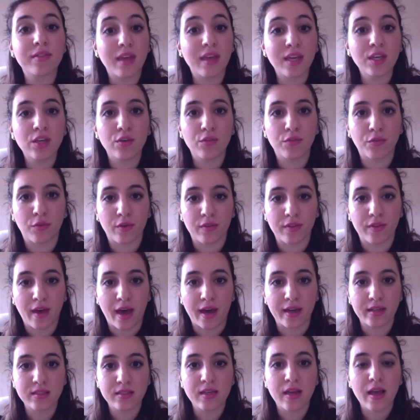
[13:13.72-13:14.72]
Thank you for
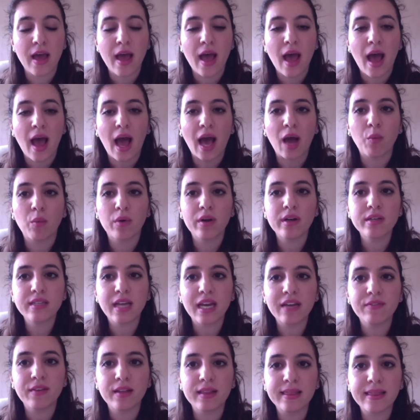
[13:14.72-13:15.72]
that. I want to
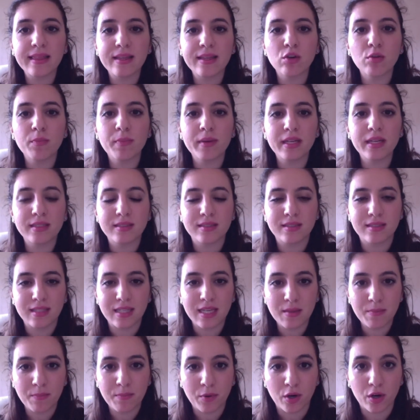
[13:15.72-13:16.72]
dive a little bit
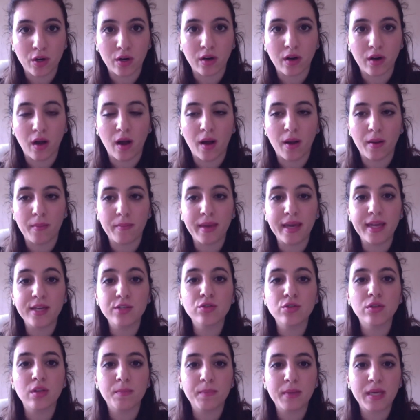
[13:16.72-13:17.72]
deeper
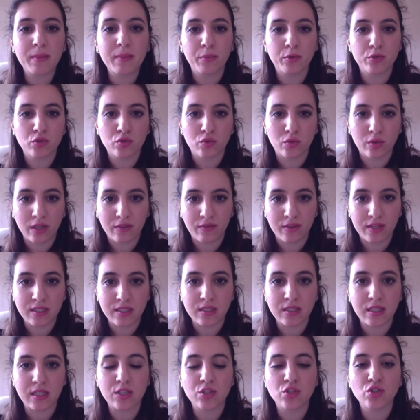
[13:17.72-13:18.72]
into the people's
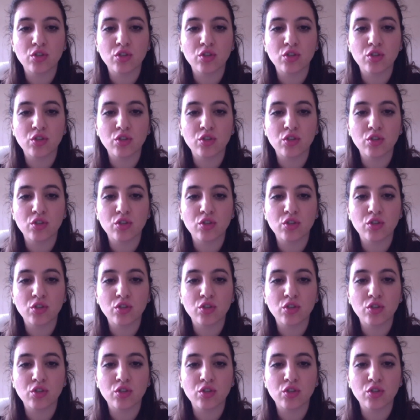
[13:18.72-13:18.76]
grievances.